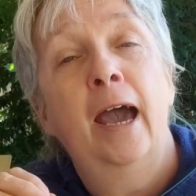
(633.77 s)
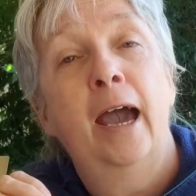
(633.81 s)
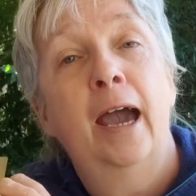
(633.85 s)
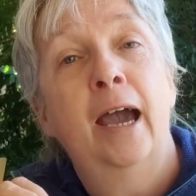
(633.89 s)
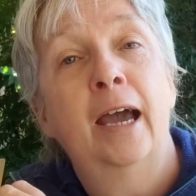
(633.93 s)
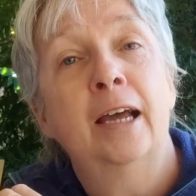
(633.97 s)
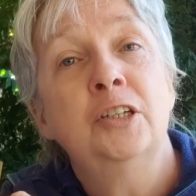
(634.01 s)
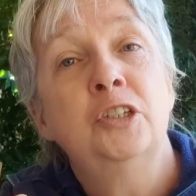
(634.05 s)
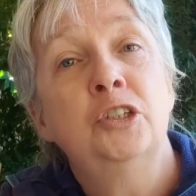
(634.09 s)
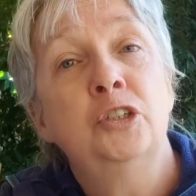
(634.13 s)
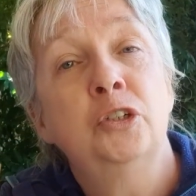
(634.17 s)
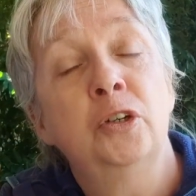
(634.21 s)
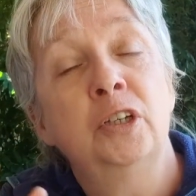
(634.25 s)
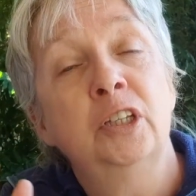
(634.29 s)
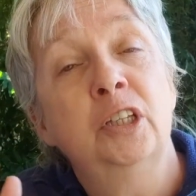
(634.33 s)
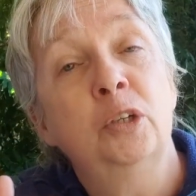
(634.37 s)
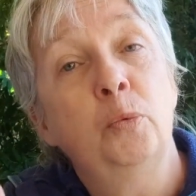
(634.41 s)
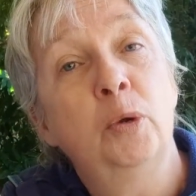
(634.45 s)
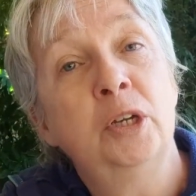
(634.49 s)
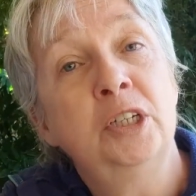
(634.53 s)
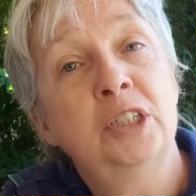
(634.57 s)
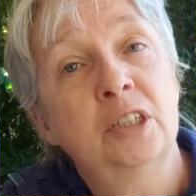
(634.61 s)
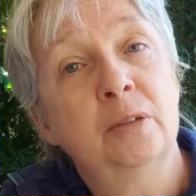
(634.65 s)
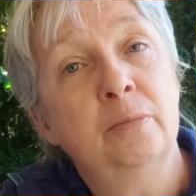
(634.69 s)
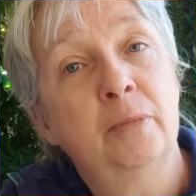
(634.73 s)
and during the
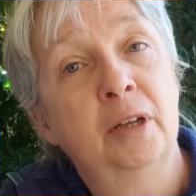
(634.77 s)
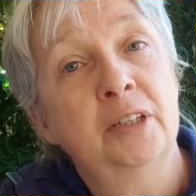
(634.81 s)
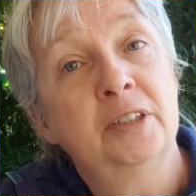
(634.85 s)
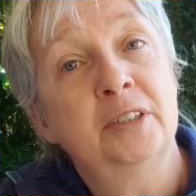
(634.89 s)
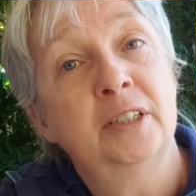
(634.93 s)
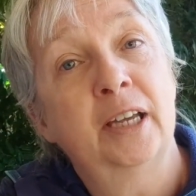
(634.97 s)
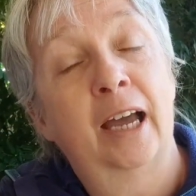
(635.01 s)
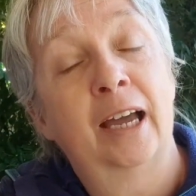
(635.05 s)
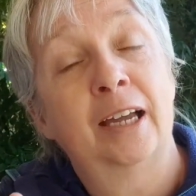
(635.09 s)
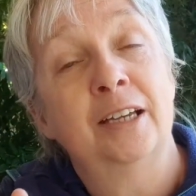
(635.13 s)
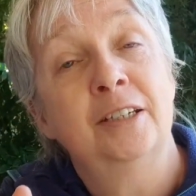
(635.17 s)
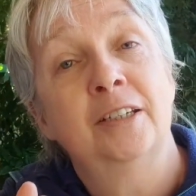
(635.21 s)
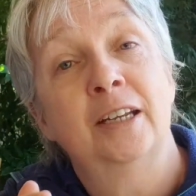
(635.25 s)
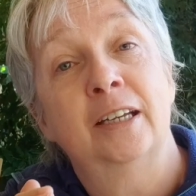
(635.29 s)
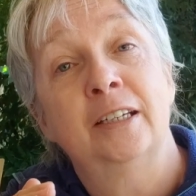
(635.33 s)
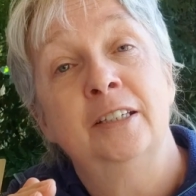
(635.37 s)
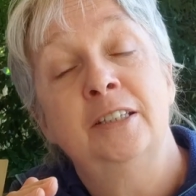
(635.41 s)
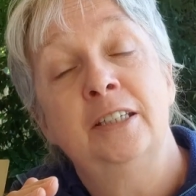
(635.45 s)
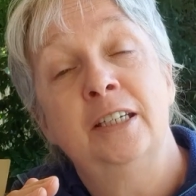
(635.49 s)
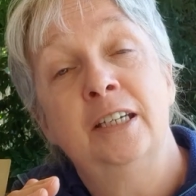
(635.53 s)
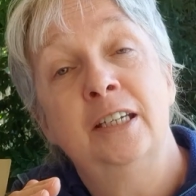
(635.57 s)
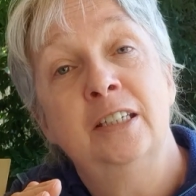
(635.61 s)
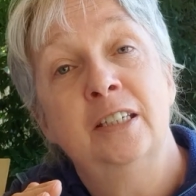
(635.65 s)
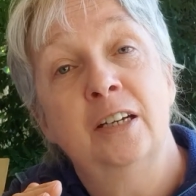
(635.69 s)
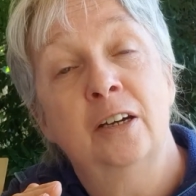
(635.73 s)
winter months and
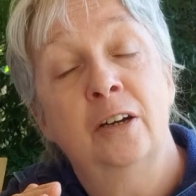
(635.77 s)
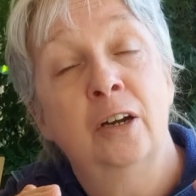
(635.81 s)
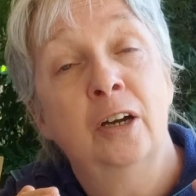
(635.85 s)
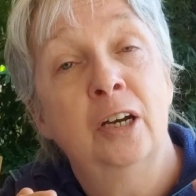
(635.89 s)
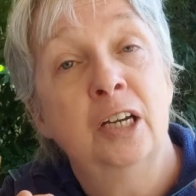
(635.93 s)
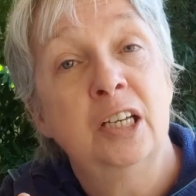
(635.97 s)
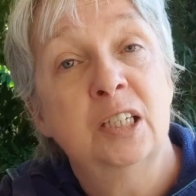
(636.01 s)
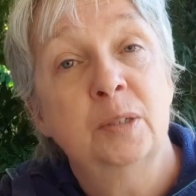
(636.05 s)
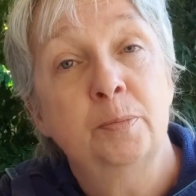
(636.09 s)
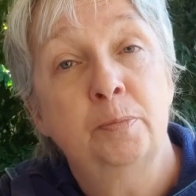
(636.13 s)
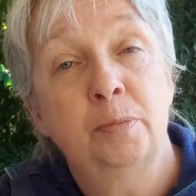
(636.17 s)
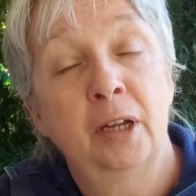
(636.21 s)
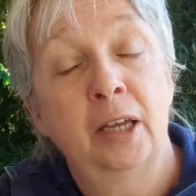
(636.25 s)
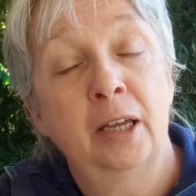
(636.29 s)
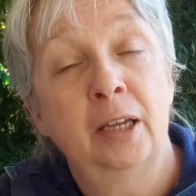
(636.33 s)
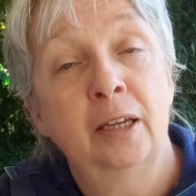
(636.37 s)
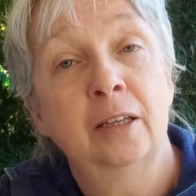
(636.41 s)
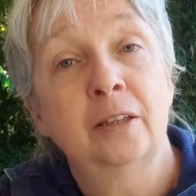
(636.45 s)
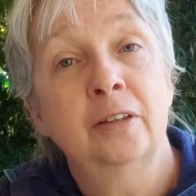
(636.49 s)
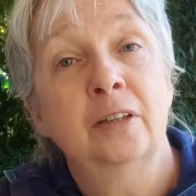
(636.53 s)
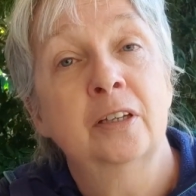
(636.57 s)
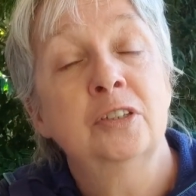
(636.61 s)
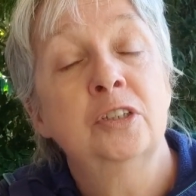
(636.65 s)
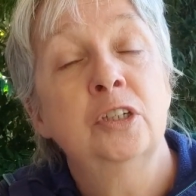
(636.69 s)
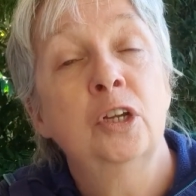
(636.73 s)
indeed early
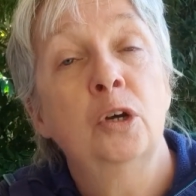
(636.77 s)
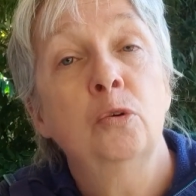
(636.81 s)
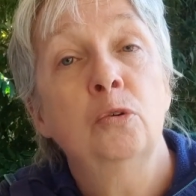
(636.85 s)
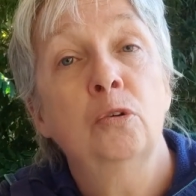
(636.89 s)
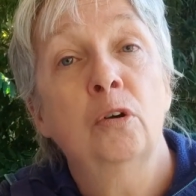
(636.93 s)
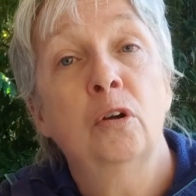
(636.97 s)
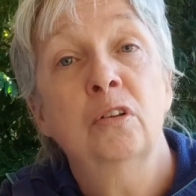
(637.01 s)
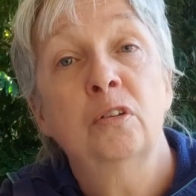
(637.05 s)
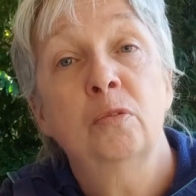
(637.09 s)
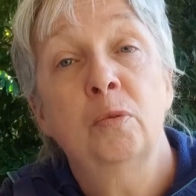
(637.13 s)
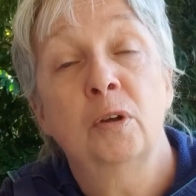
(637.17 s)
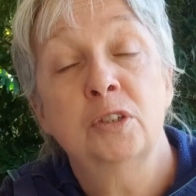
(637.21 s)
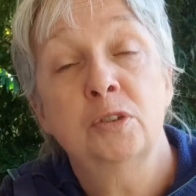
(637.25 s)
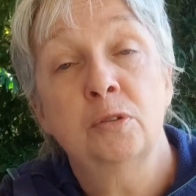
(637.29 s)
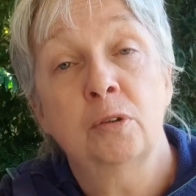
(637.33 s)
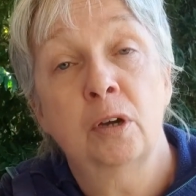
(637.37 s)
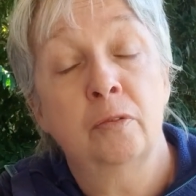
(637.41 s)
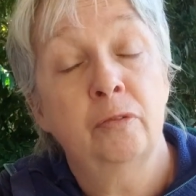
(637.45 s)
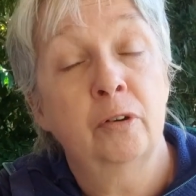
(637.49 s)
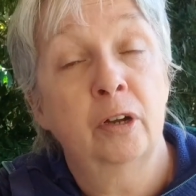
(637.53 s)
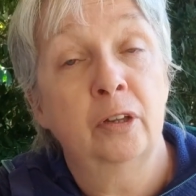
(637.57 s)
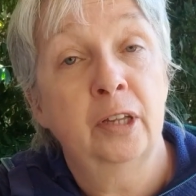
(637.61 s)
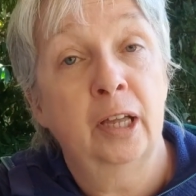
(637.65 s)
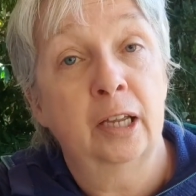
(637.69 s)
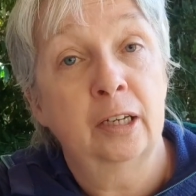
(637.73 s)
spring, there's no growth
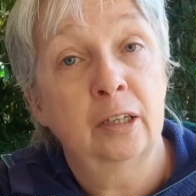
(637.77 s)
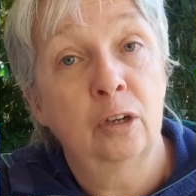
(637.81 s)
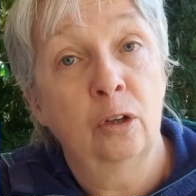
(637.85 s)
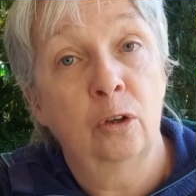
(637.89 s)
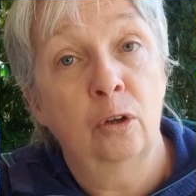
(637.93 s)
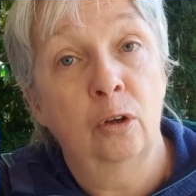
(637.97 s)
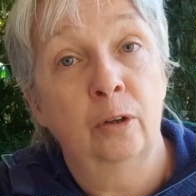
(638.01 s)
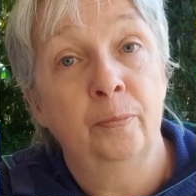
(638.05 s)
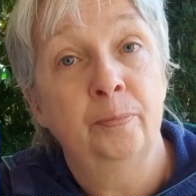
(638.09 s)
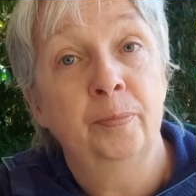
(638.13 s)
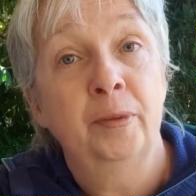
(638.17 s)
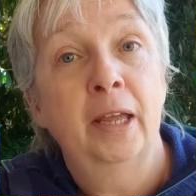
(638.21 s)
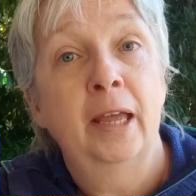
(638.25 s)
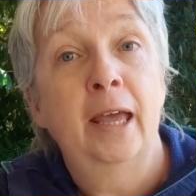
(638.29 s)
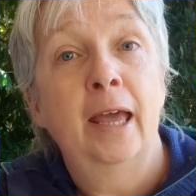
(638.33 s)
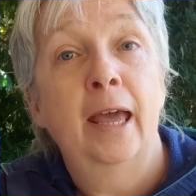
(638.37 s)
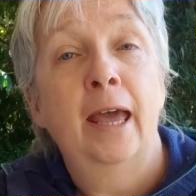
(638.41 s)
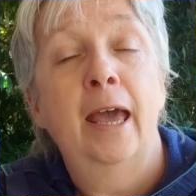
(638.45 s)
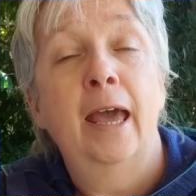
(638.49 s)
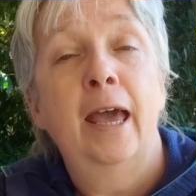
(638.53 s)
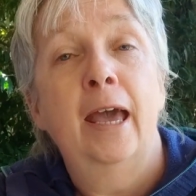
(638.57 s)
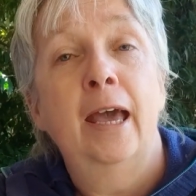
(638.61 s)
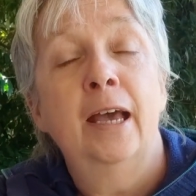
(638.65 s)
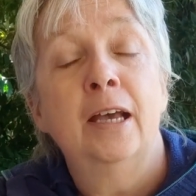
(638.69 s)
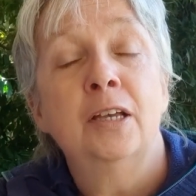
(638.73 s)
whatsoever on that lawn.
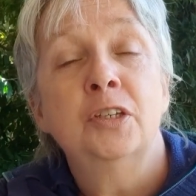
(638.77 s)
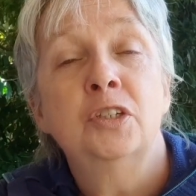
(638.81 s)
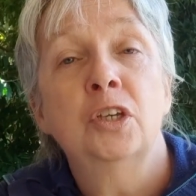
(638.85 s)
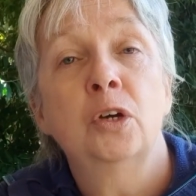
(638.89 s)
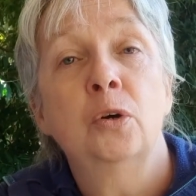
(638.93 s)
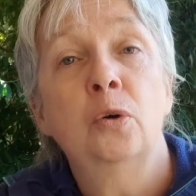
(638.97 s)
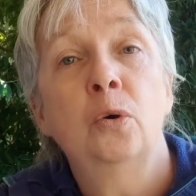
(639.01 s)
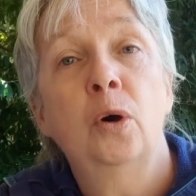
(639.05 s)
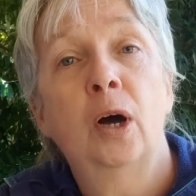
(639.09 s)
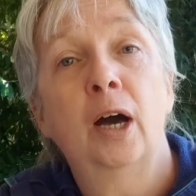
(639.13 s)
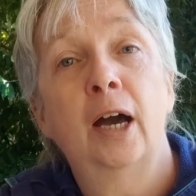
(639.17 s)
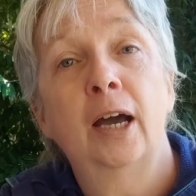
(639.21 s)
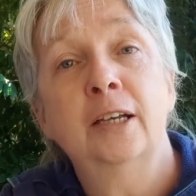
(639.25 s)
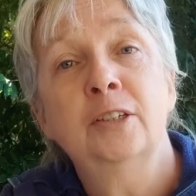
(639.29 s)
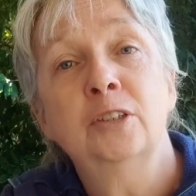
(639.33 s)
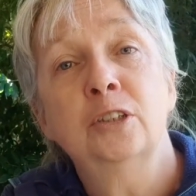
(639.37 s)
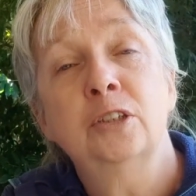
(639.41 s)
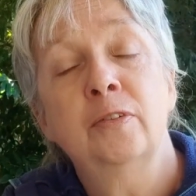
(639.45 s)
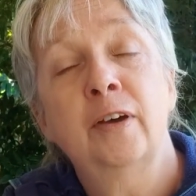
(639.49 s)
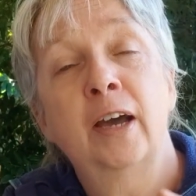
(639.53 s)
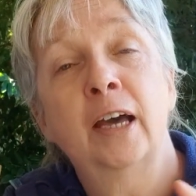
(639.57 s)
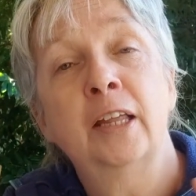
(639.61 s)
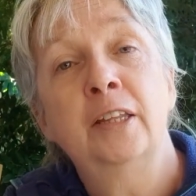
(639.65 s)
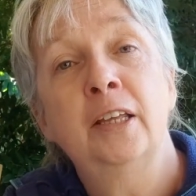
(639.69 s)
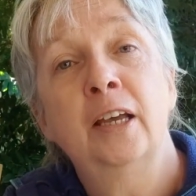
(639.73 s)
So I
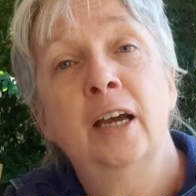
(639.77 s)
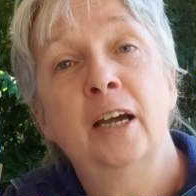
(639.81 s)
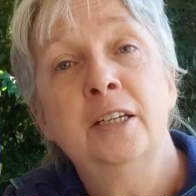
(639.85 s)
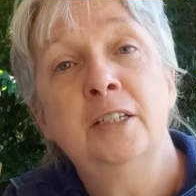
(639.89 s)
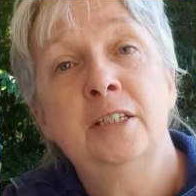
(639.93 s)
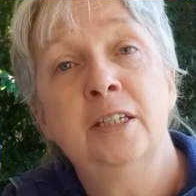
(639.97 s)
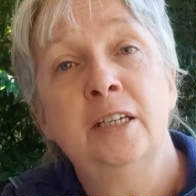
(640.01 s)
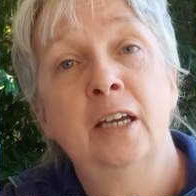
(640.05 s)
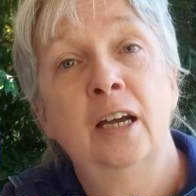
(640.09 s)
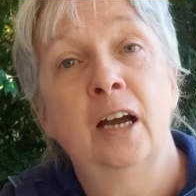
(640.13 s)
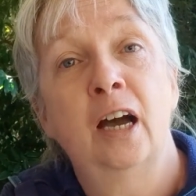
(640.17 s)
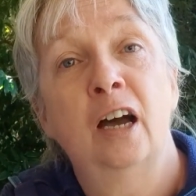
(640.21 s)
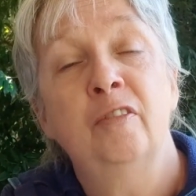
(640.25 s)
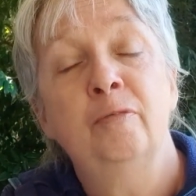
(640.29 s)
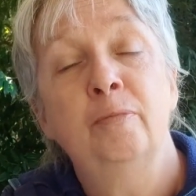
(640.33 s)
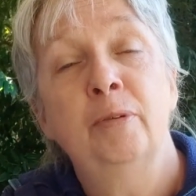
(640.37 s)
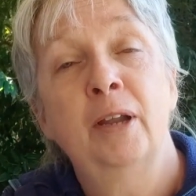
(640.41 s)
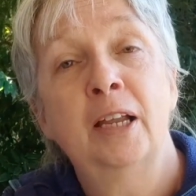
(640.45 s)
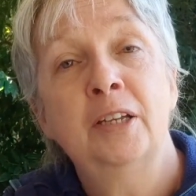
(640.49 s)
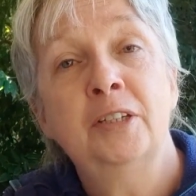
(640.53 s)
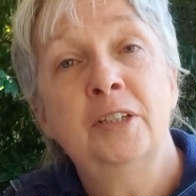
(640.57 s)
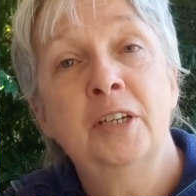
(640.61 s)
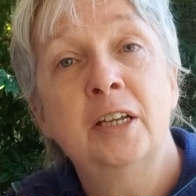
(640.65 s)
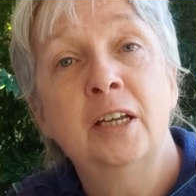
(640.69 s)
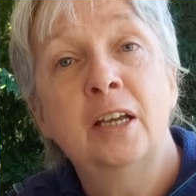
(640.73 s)
sort of had the idea of
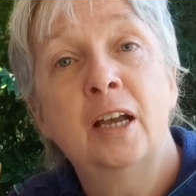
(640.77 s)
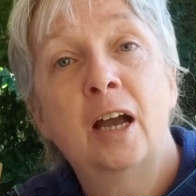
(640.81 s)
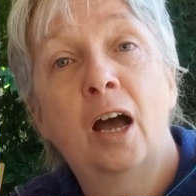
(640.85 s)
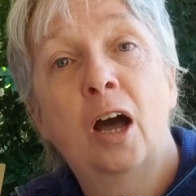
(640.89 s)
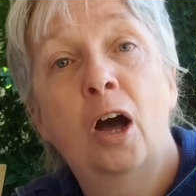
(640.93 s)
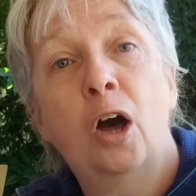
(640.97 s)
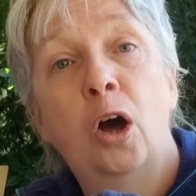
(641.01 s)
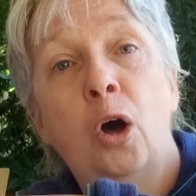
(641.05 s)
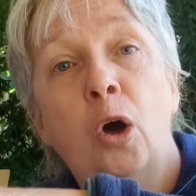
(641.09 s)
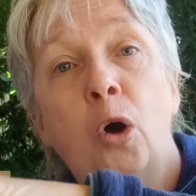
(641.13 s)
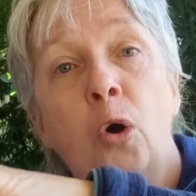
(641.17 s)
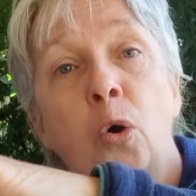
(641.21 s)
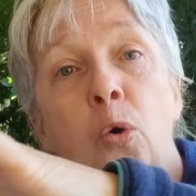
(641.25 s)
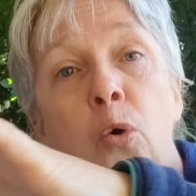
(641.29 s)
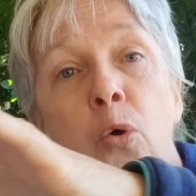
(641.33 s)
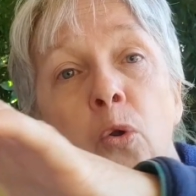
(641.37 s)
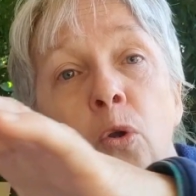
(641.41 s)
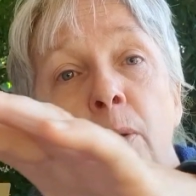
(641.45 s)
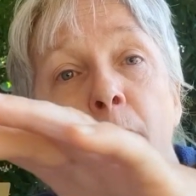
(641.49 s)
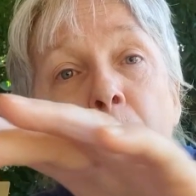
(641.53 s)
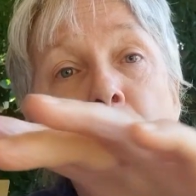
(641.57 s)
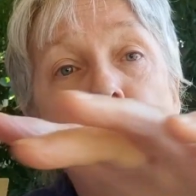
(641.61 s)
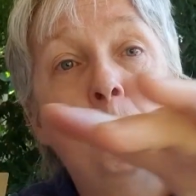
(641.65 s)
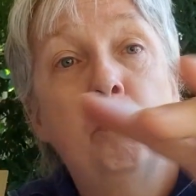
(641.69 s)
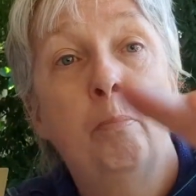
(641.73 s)
planting a
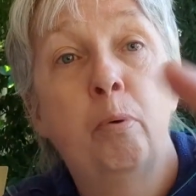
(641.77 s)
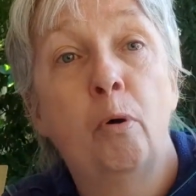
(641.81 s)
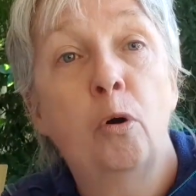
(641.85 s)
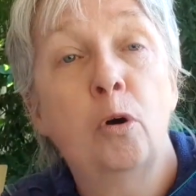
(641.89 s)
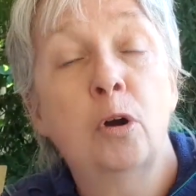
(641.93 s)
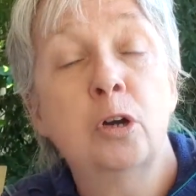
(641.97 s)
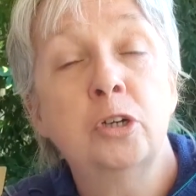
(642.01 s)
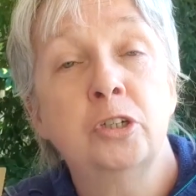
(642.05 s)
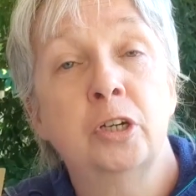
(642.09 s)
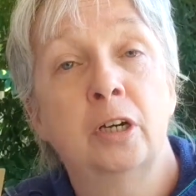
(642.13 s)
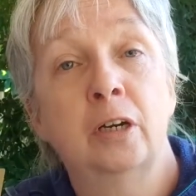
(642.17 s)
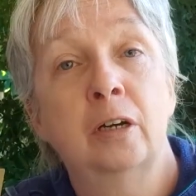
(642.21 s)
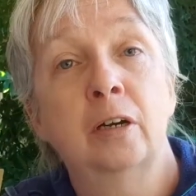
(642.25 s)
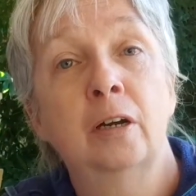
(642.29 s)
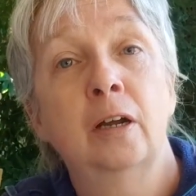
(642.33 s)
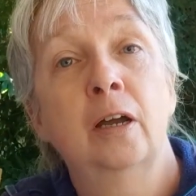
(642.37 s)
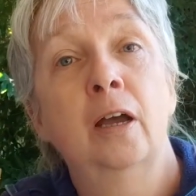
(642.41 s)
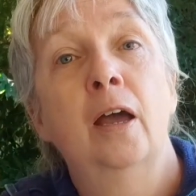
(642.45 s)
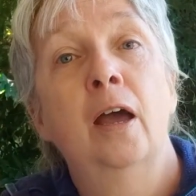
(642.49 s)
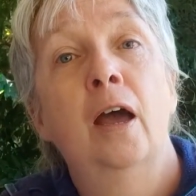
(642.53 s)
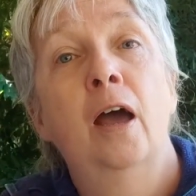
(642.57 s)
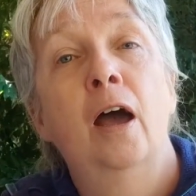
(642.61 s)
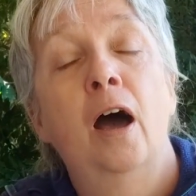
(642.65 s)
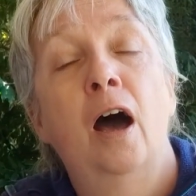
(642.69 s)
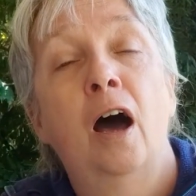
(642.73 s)
whole border
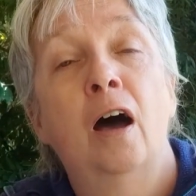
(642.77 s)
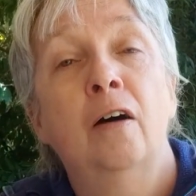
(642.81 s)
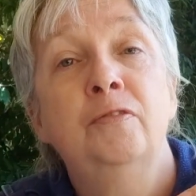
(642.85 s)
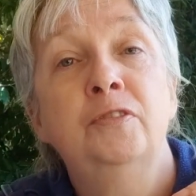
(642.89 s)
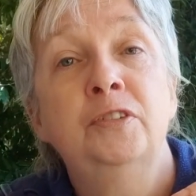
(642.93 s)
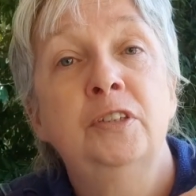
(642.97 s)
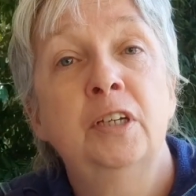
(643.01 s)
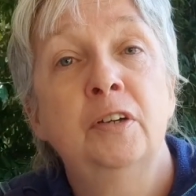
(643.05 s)
of